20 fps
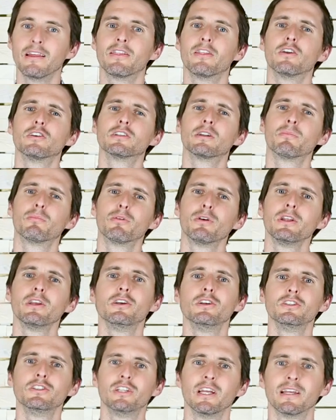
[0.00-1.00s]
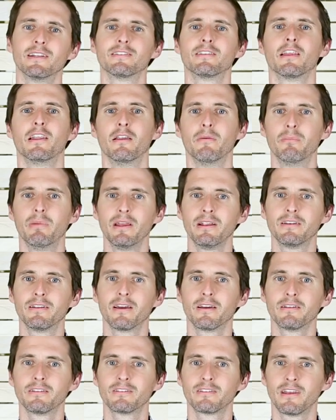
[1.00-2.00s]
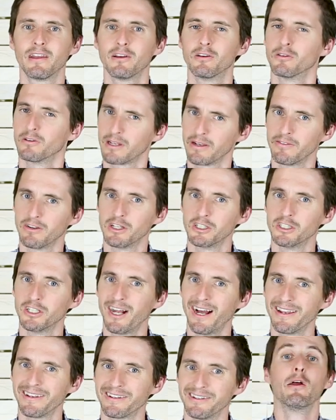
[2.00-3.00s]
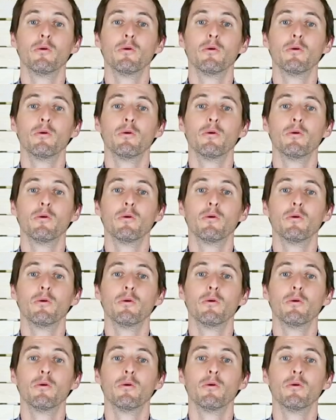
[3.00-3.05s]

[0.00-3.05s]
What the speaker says: there's a pretty good chance that a pink-tongued skink will give it a shot.